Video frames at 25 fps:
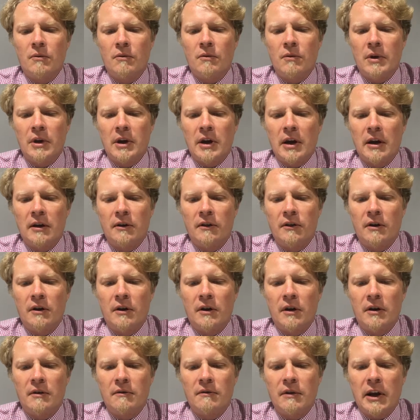We're going
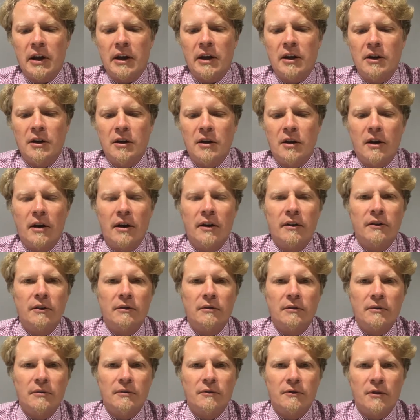to recognize
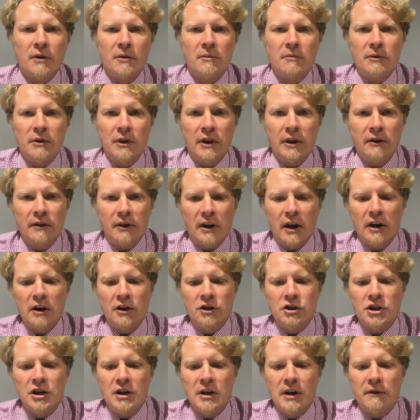from these
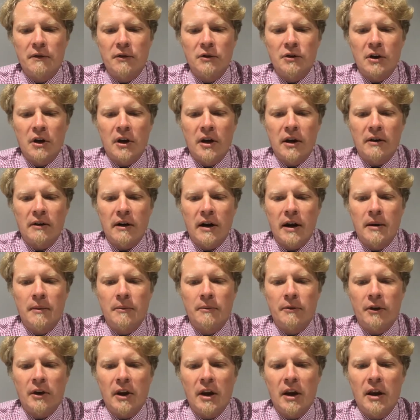energy level
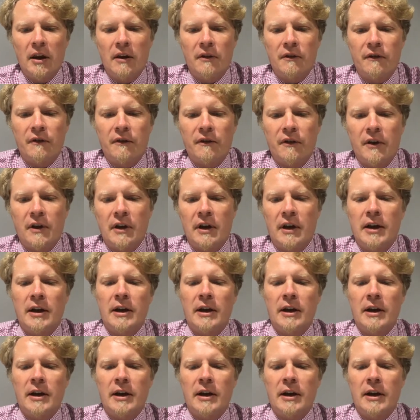diagrams if